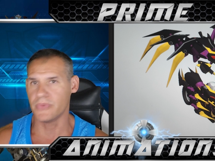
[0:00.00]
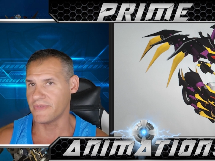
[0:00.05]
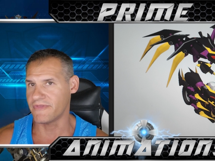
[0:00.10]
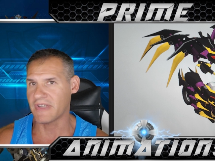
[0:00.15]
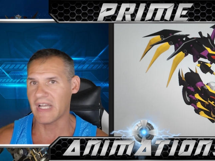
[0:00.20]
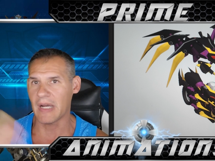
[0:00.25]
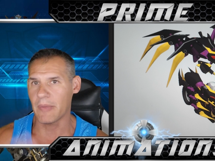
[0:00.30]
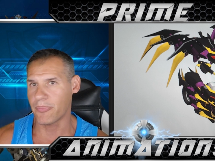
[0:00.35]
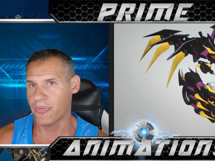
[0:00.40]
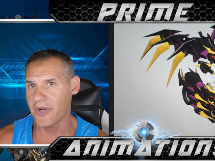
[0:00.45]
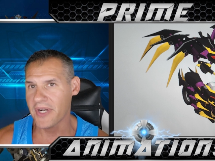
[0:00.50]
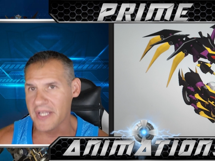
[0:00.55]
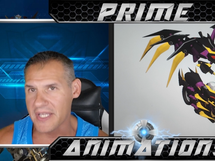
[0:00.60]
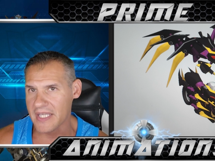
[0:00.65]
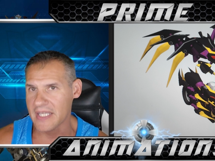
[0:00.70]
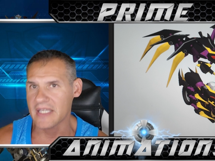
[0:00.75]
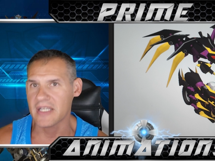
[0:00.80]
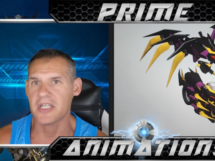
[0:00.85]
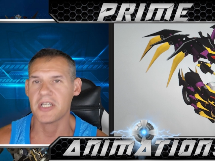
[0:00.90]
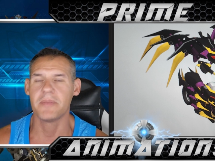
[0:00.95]
We've got
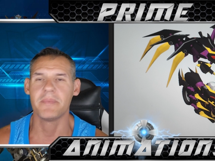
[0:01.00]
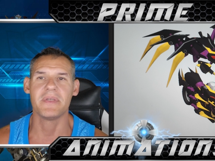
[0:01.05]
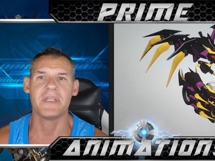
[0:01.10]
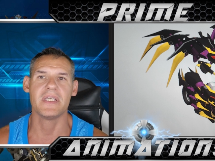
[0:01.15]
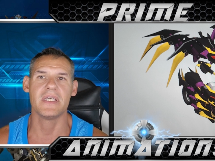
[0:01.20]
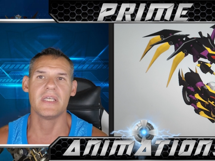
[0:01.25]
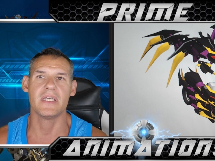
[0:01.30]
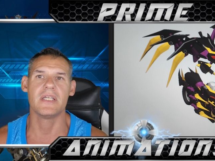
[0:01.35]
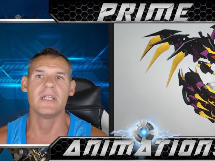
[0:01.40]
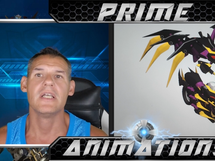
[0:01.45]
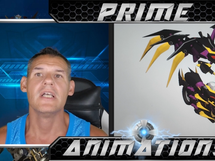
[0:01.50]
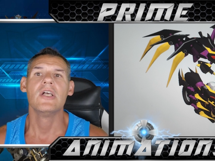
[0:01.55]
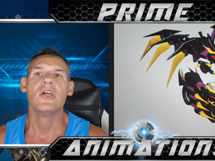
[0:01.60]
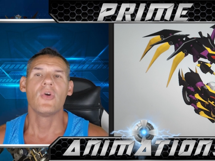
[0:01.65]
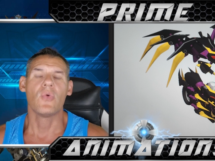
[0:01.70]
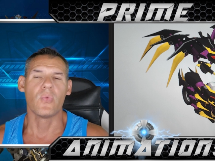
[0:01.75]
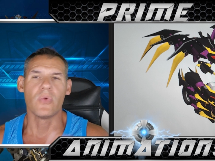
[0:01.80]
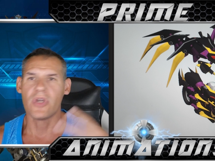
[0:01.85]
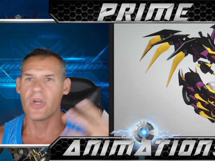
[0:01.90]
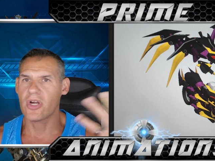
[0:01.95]
Predaking coming in.
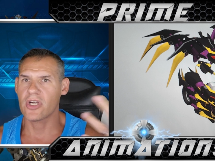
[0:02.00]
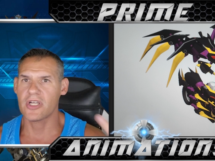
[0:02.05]
We